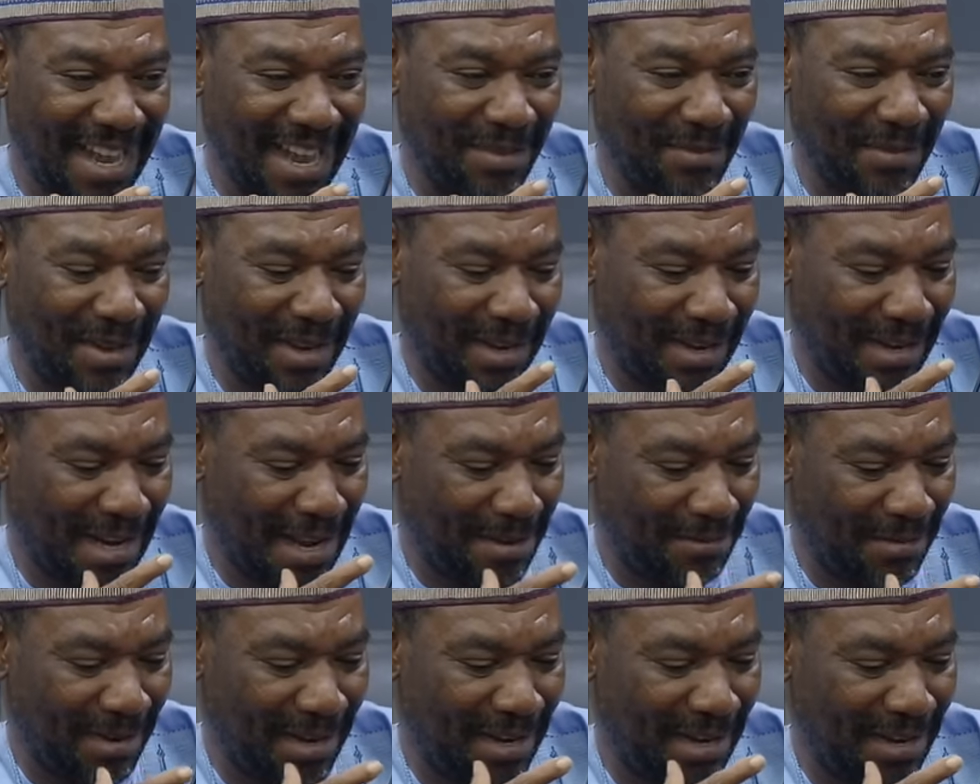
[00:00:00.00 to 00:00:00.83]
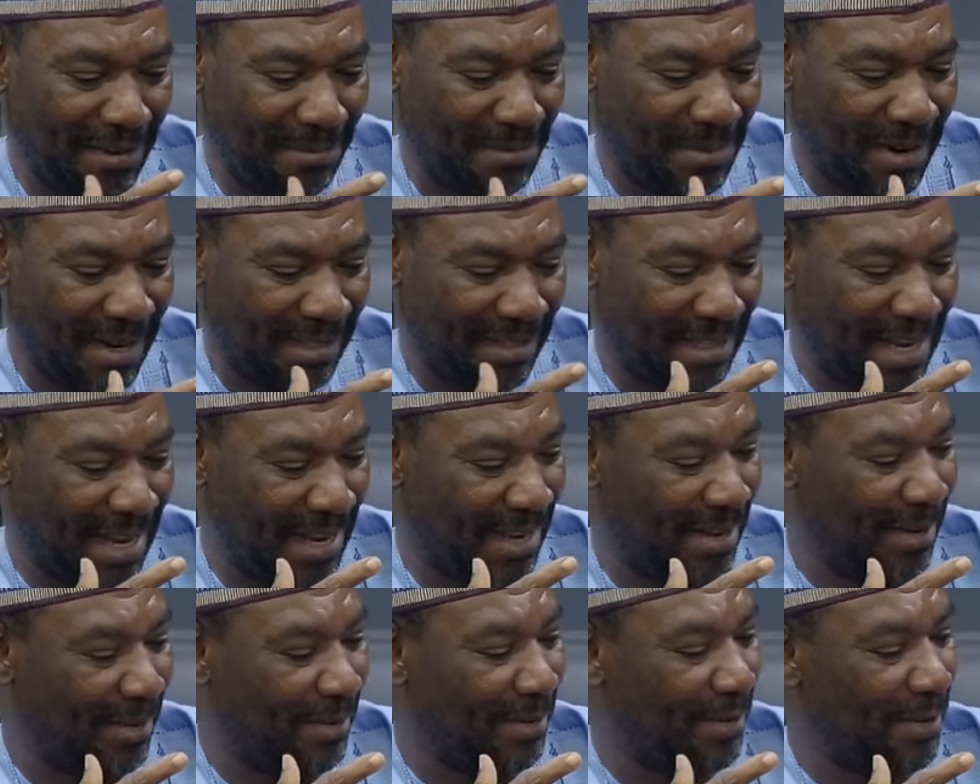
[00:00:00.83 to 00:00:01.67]
I mean the prince.
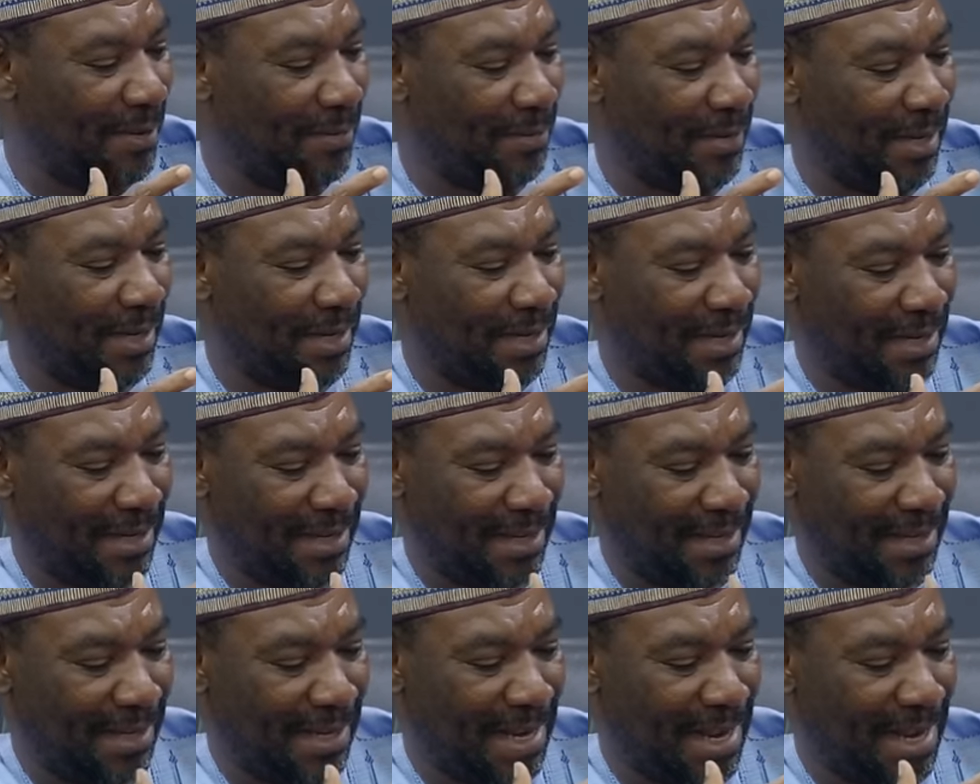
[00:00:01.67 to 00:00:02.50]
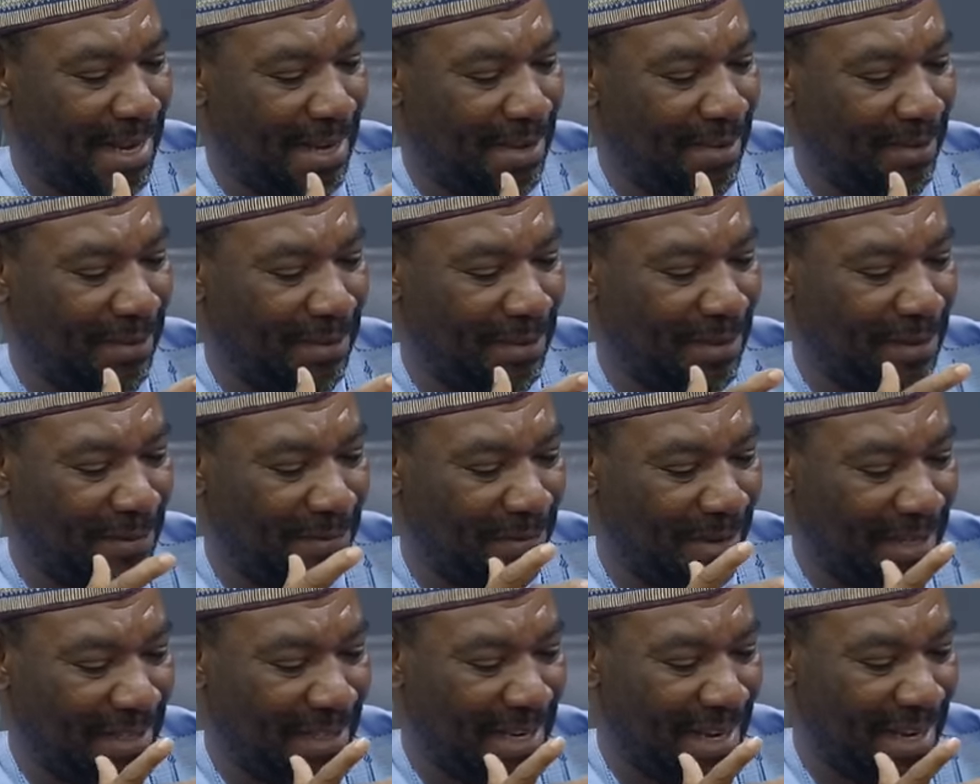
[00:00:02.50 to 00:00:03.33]
Thank you so much. Thank you
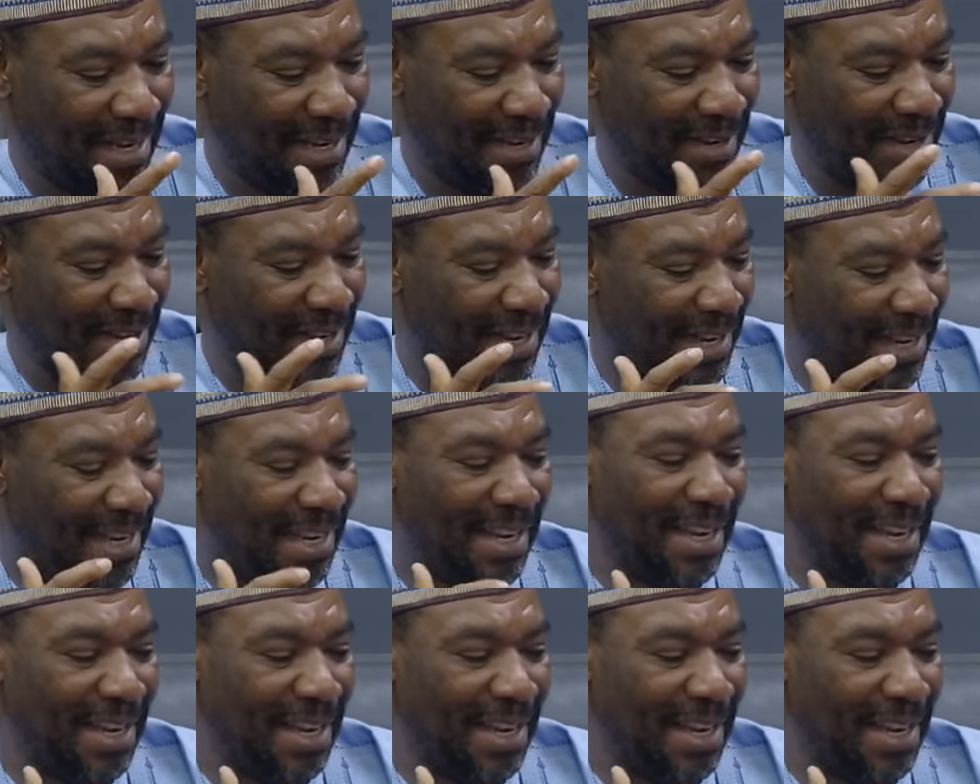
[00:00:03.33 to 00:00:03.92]
so much. Thank you.